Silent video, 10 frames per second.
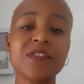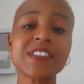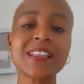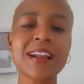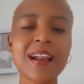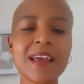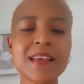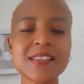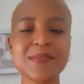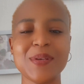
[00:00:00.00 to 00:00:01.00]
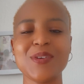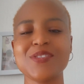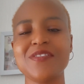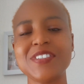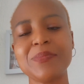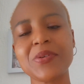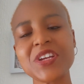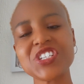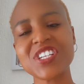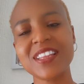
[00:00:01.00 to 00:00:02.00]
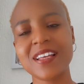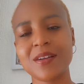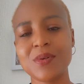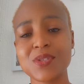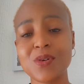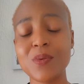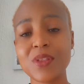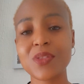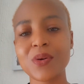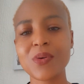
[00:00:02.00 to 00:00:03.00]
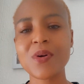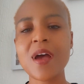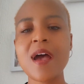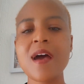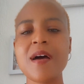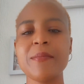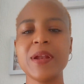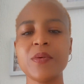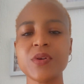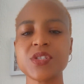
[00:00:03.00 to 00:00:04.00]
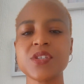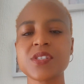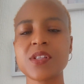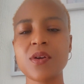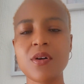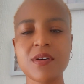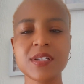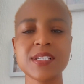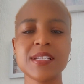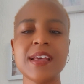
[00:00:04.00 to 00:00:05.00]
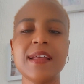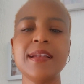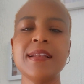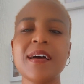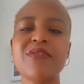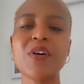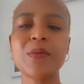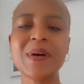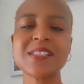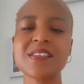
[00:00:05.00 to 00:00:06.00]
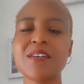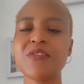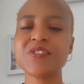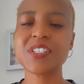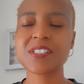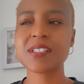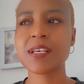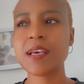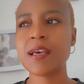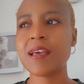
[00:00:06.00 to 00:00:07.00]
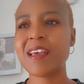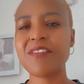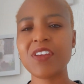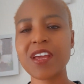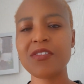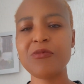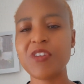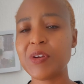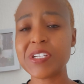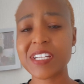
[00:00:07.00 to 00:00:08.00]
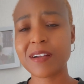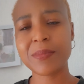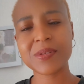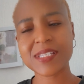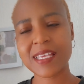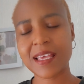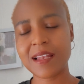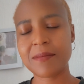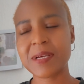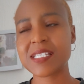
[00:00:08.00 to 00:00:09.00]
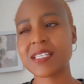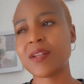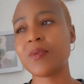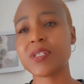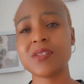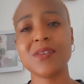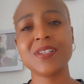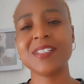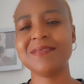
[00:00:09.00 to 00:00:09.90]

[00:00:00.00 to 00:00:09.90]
of stress, because of depression that I was going through, but it was just a lot. And I found myself just having a very terrible skin. My skin was not